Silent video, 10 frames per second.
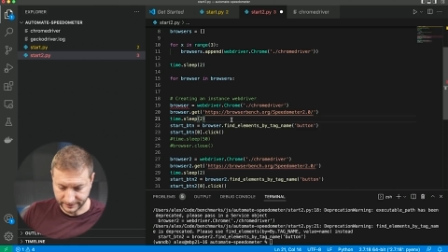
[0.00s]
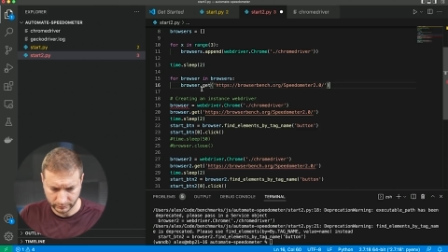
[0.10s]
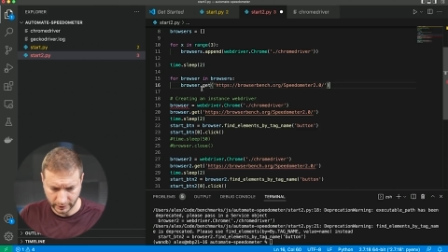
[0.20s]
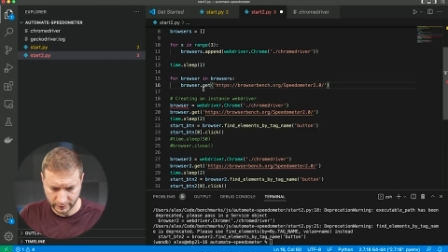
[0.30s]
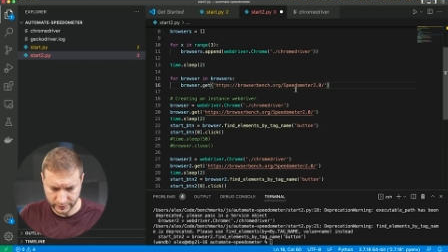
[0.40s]

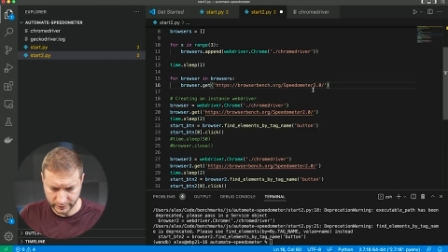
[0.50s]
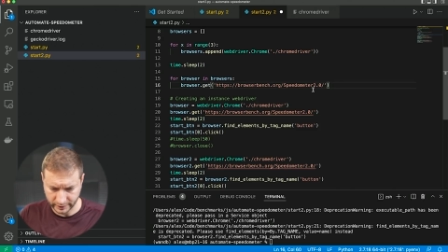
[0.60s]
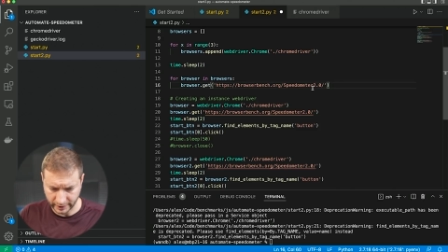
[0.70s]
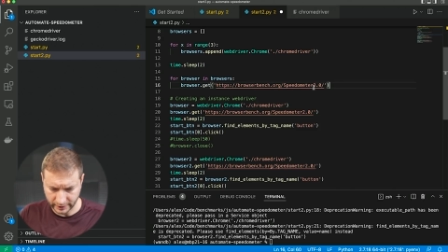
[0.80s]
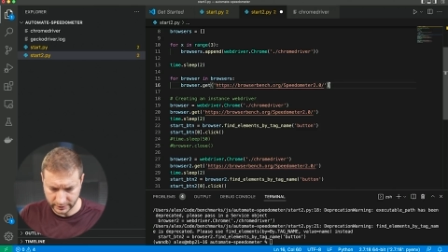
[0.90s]
Browser
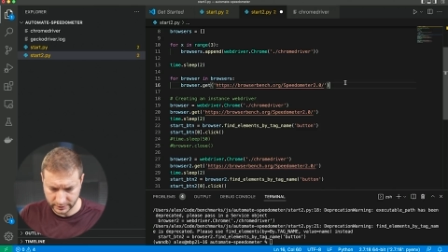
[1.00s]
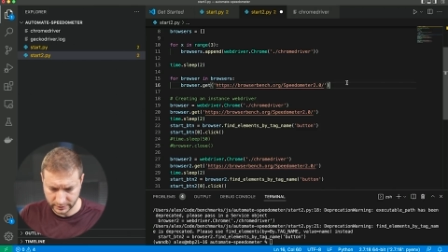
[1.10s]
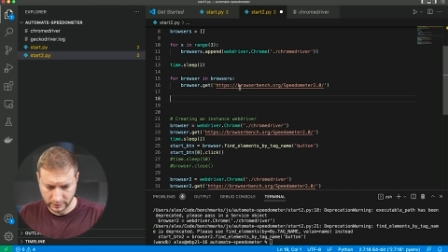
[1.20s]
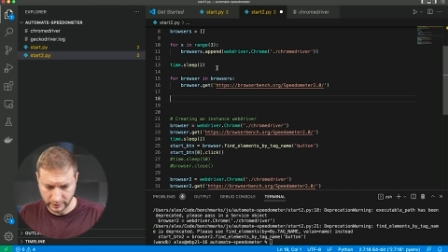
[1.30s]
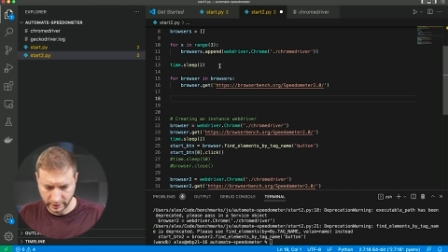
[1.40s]

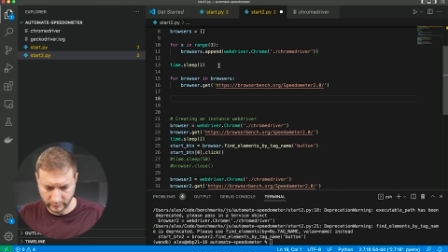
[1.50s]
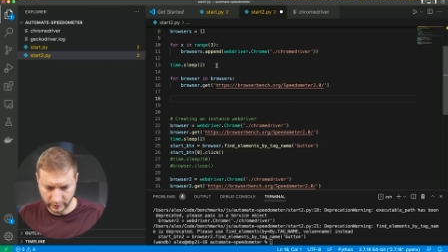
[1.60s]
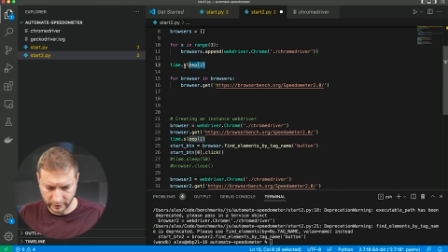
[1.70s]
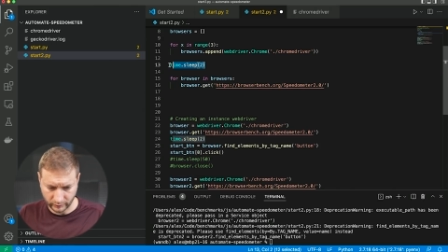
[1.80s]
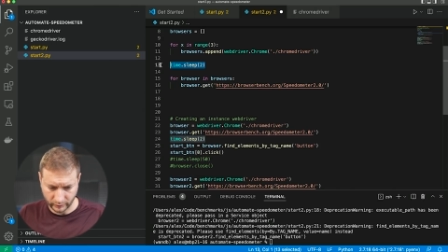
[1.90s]
get, and then
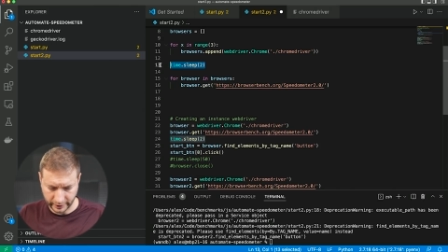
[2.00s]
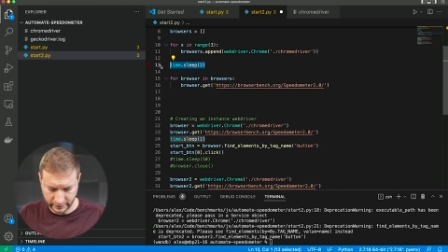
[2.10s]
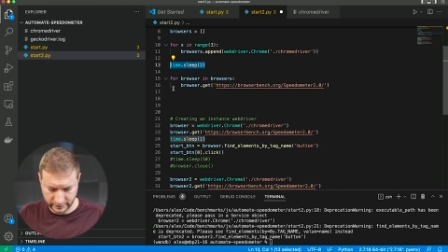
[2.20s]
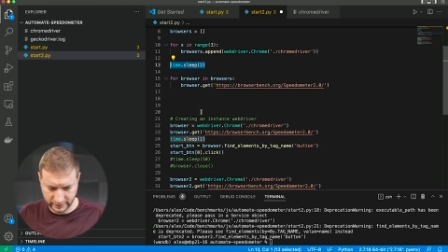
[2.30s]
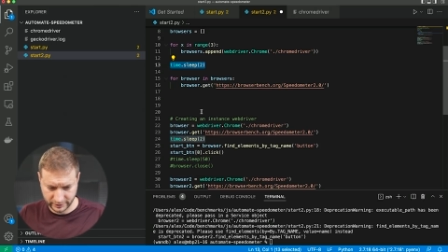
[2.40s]
we're gonna
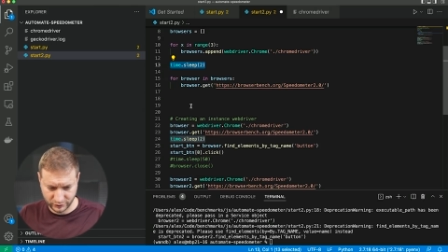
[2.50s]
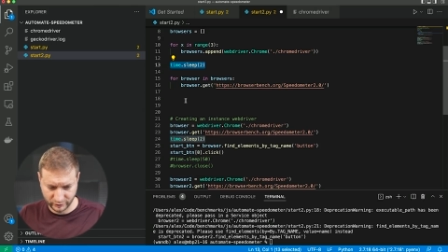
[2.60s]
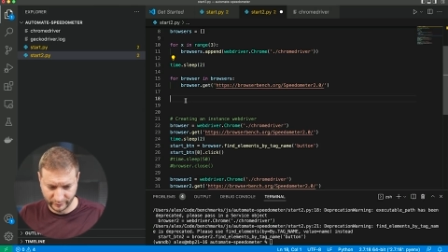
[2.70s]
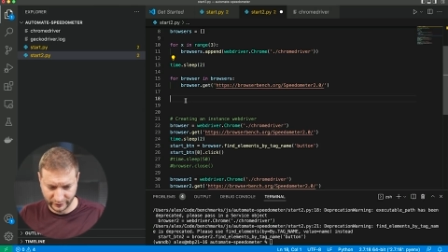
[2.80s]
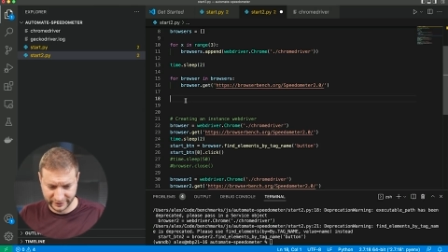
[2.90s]
wait
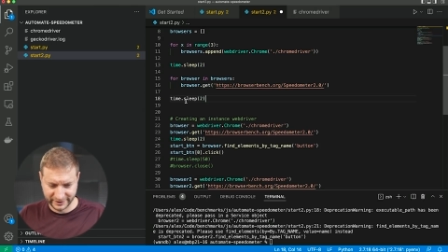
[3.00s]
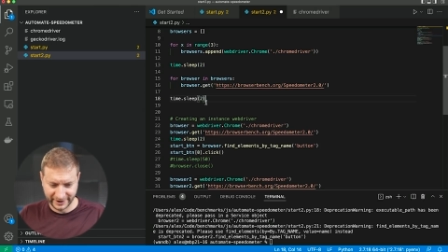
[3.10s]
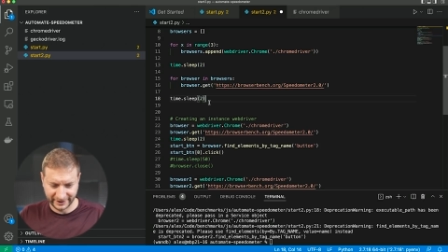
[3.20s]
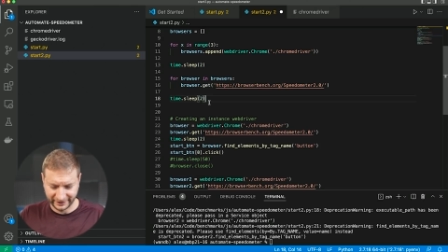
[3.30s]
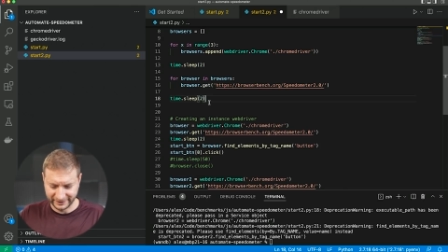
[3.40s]
two more
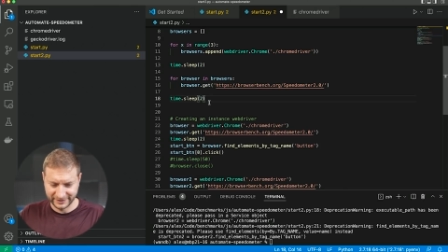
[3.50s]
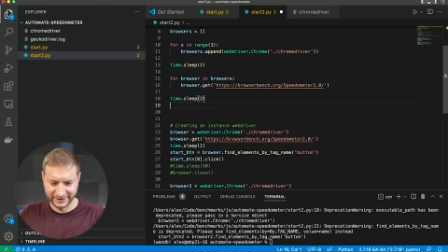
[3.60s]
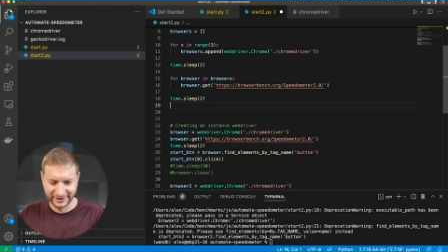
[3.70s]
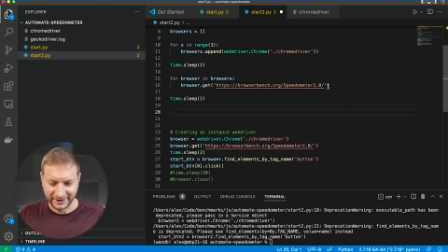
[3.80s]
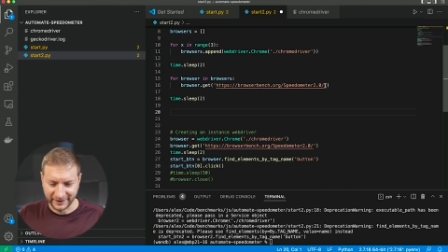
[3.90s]

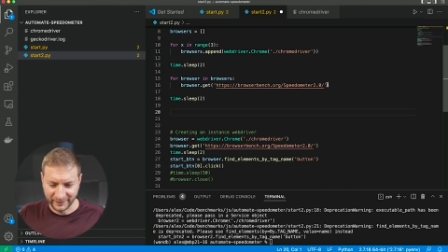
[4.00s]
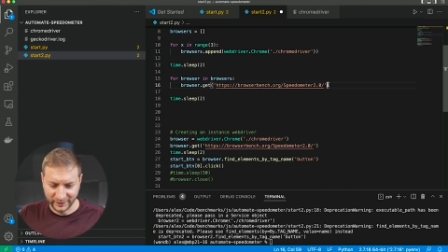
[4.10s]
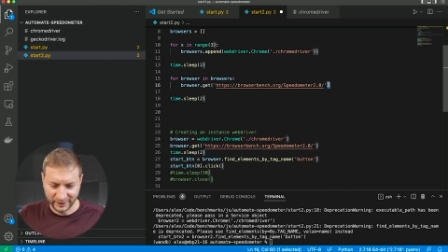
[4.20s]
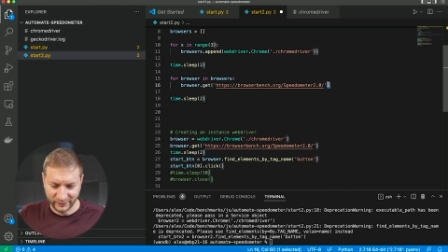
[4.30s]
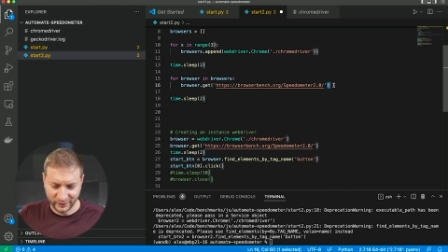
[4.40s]
seconds. And then
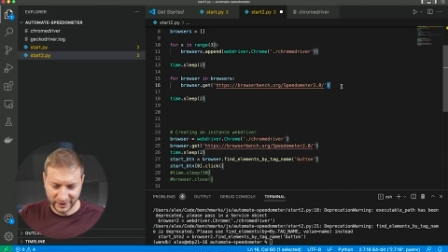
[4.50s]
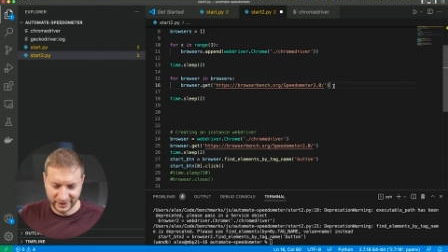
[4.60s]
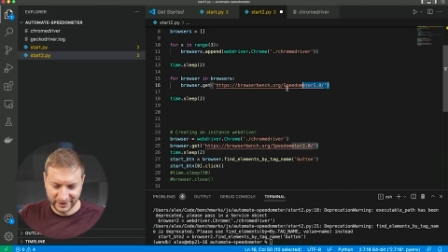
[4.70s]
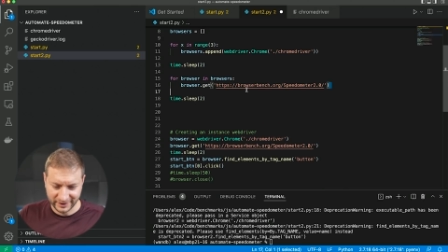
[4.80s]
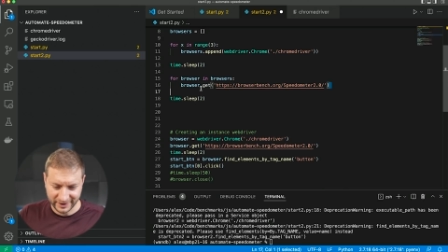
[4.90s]
we're gonna
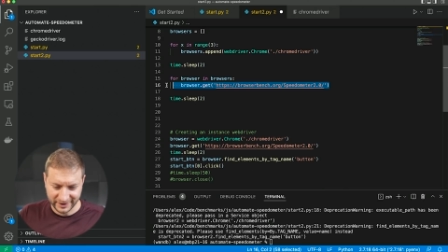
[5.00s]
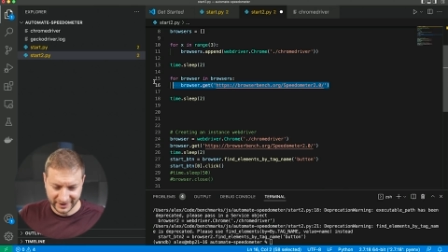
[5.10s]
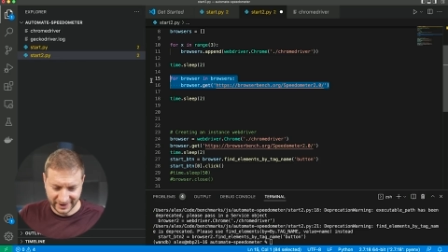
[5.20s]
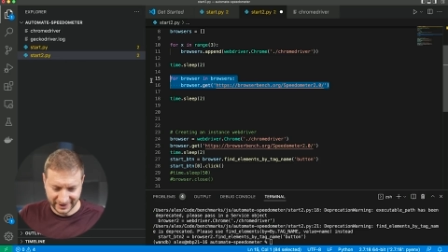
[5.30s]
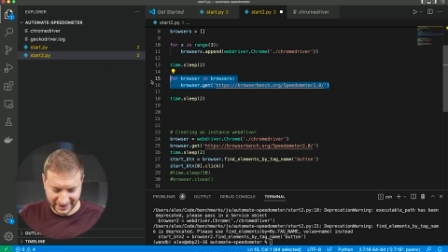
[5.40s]
run the
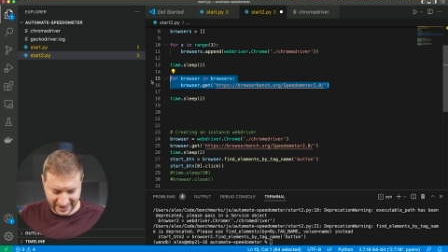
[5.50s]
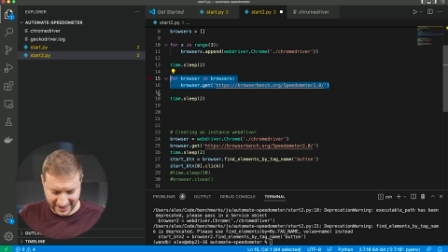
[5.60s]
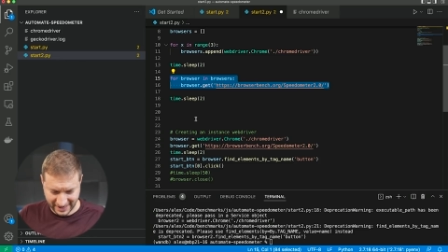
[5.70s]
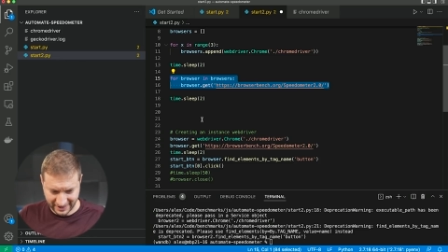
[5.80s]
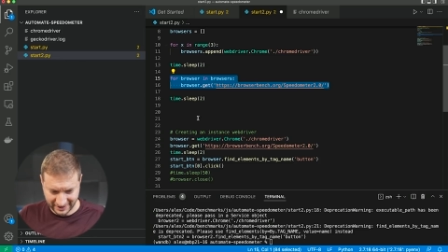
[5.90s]
thing
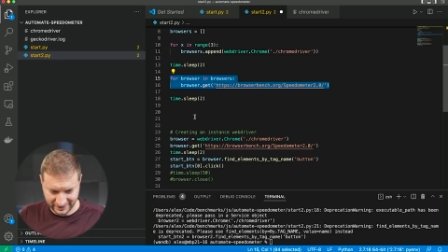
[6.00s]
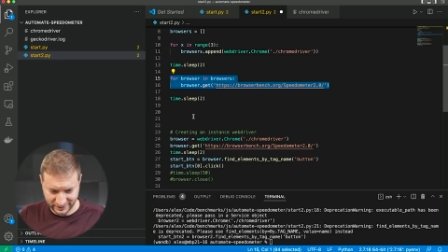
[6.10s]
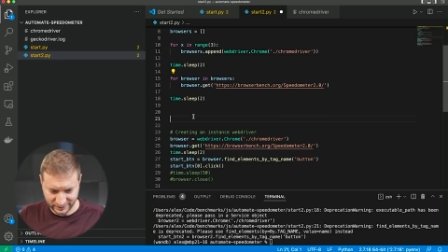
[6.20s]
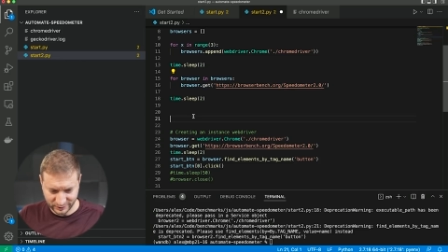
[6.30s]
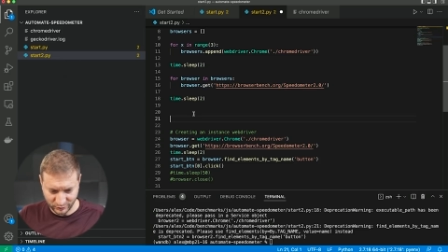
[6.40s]
again,
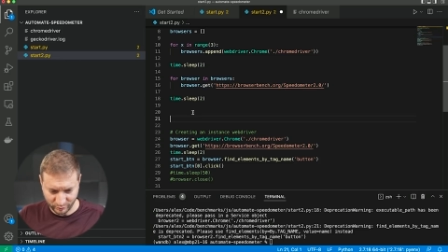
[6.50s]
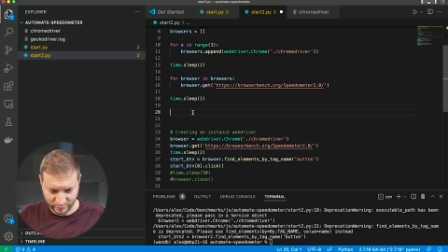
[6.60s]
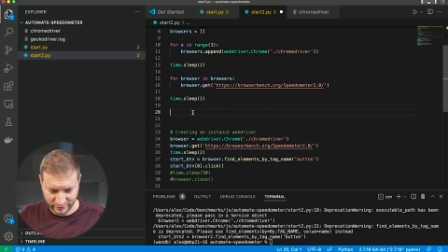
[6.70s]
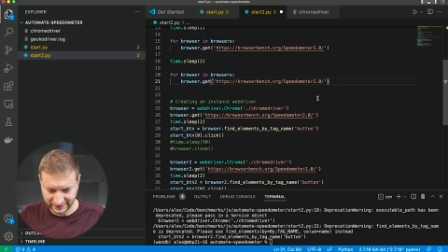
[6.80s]
another loop.